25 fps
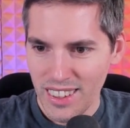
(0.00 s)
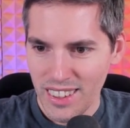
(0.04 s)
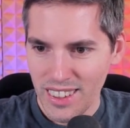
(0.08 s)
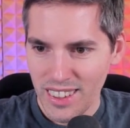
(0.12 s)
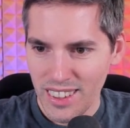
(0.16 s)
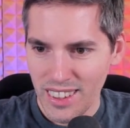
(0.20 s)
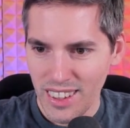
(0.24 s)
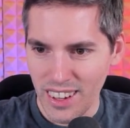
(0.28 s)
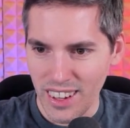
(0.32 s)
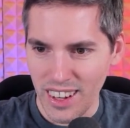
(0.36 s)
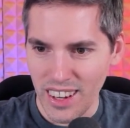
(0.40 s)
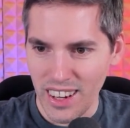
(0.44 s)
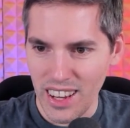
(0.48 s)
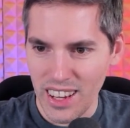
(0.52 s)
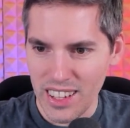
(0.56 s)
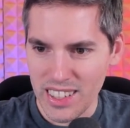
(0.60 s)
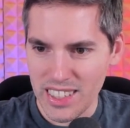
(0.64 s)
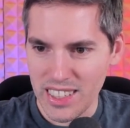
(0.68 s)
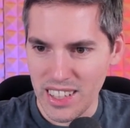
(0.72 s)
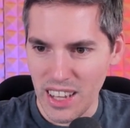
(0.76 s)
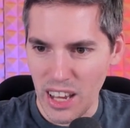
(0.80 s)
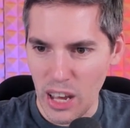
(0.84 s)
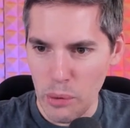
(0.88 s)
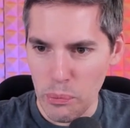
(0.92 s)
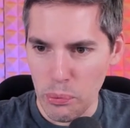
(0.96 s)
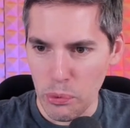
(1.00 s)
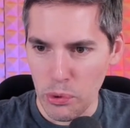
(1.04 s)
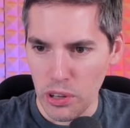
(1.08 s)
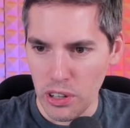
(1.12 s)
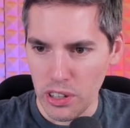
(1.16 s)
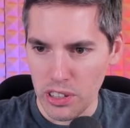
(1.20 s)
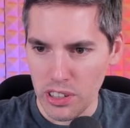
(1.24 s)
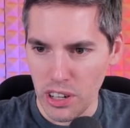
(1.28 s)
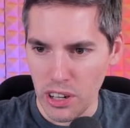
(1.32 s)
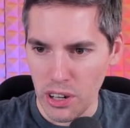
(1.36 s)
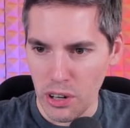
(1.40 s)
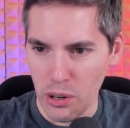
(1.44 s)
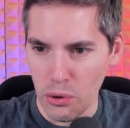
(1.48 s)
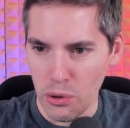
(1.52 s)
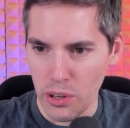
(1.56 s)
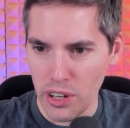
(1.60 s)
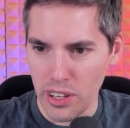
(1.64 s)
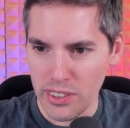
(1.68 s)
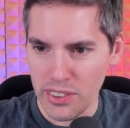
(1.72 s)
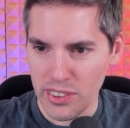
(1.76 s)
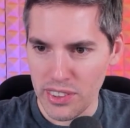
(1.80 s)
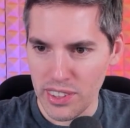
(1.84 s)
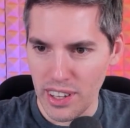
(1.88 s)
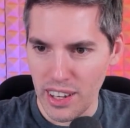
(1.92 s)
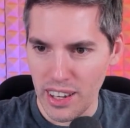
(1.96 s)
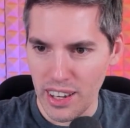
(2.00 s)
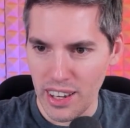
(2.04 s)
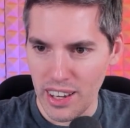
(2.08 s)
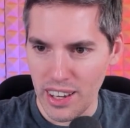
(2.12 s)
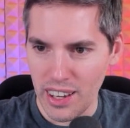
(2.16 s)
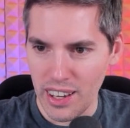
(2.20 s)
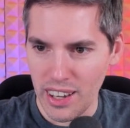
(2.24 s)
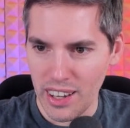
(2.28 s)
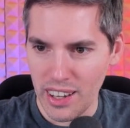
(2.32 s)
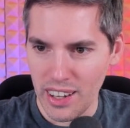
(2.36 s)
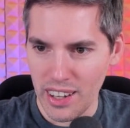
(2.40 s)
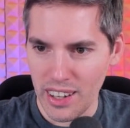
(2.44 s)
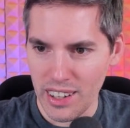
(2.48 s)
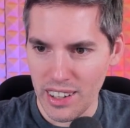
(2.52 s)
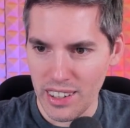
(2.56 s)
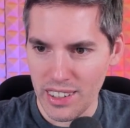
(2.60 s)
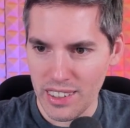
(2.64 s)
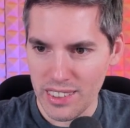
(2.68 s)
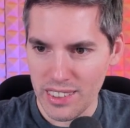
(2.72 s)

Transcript: Okay, next up we'll go with uh,